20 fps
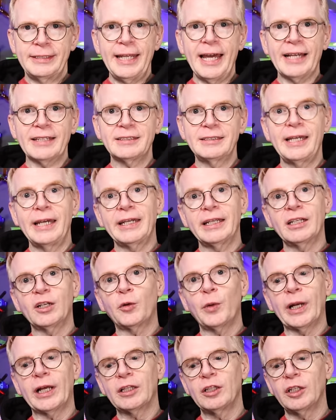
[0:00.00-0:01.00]
Next, taking a
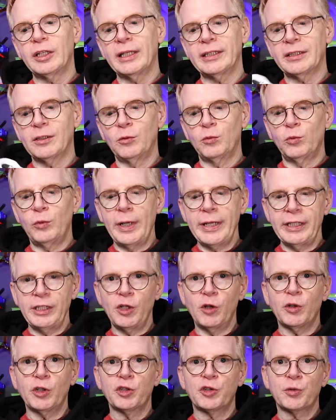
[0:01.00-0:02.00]
quick look at the
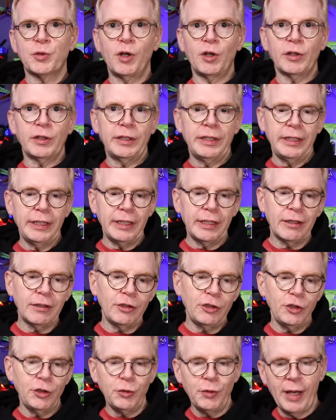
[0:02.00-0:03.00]
radio controller
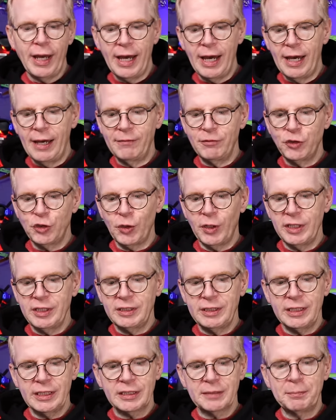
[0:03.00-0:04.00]
here, you have
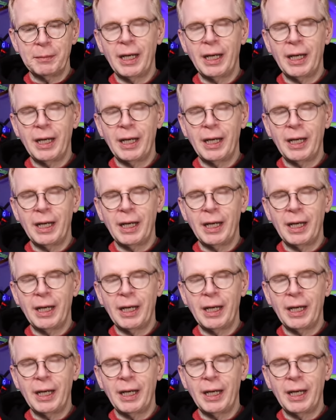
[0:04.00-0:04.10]
joysticks.